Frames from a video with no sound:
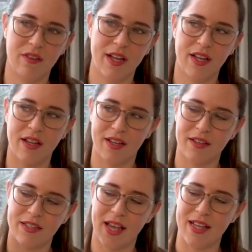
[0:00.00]

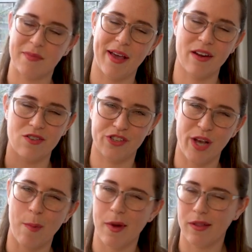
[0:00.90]
it takes my energy
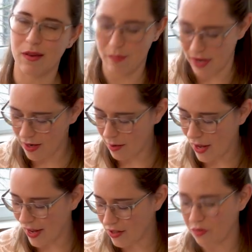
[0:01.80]
up a little bit
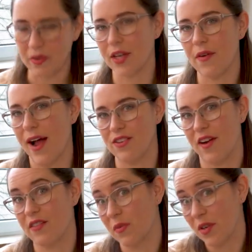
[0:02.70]
and I don't really crash
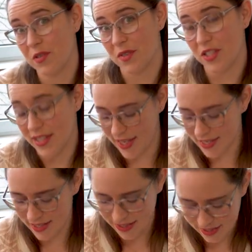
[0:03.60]
afterwards, which is
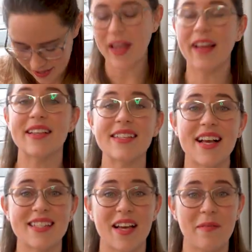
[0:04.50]
nice. I got this
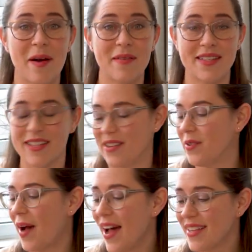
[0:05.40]
last time I was in
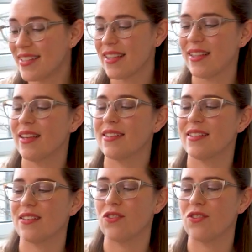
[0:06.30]
the US. This is